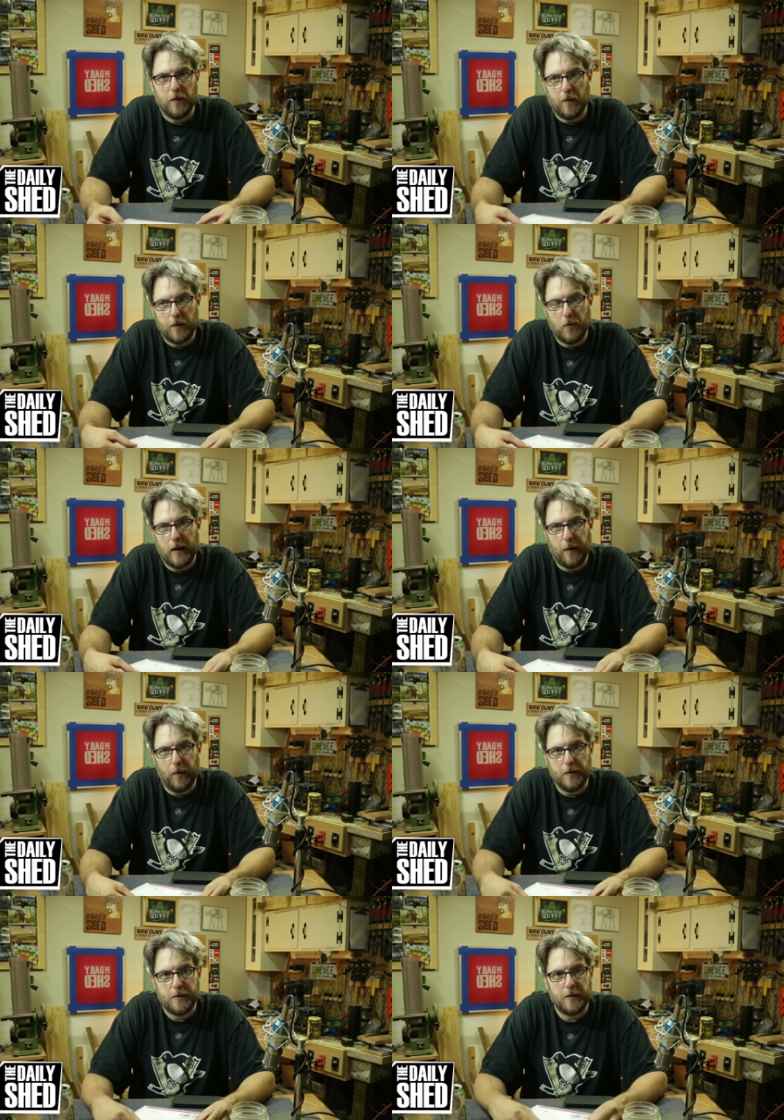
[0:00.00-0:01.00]
for a few
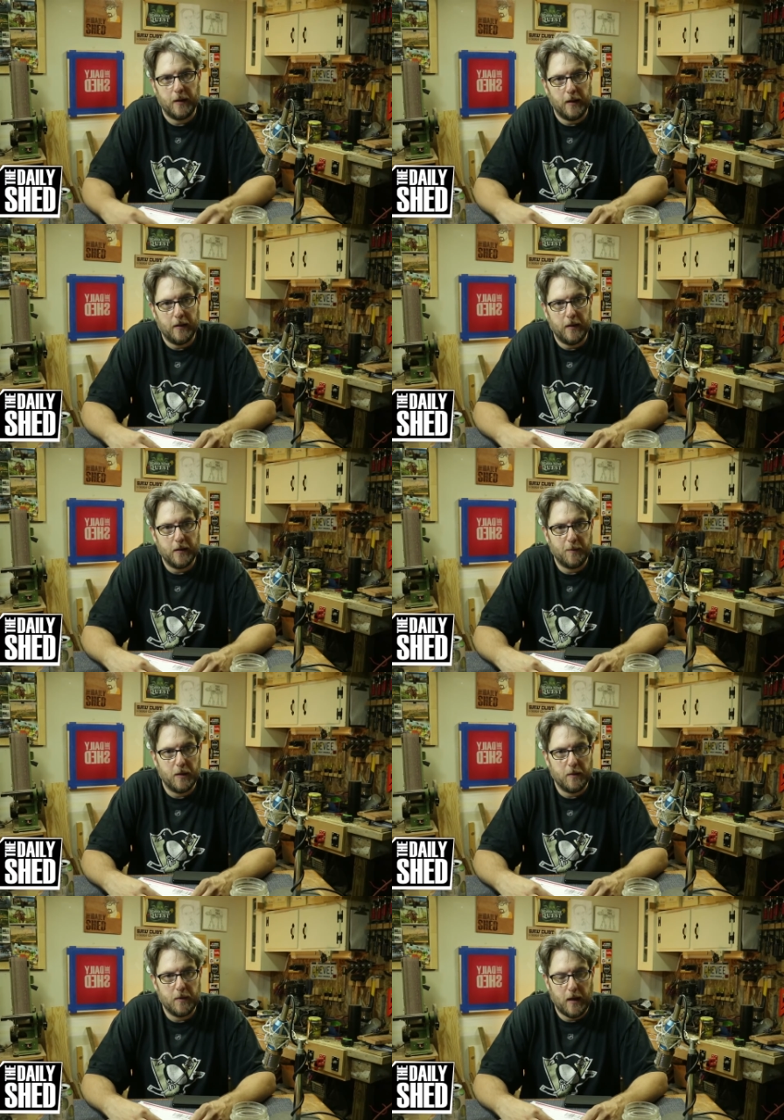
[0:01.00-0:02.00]
hours and uh,
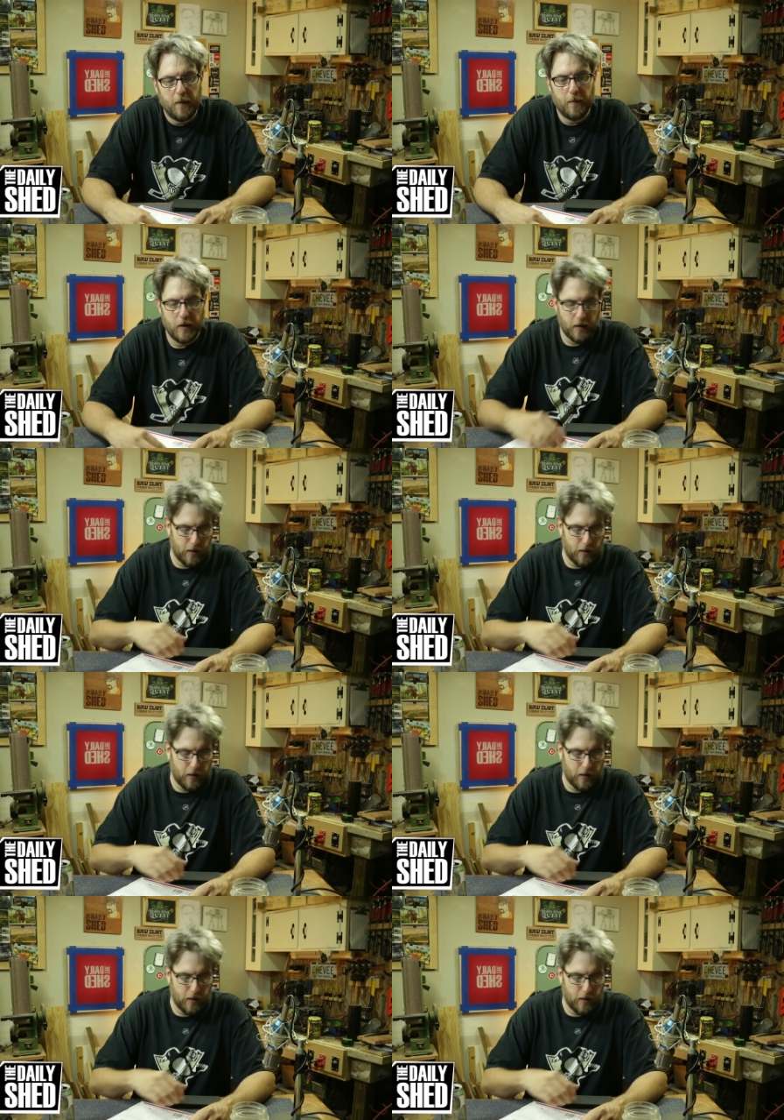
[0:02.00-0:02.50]
spend some time